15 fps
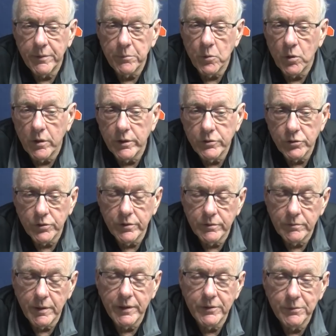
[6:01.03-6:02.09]
the more energy,
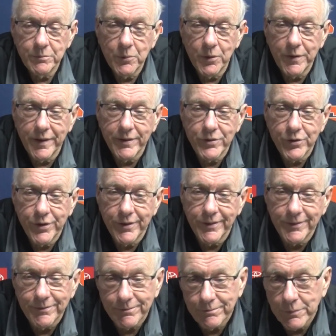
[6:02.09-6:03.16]
more they cheer.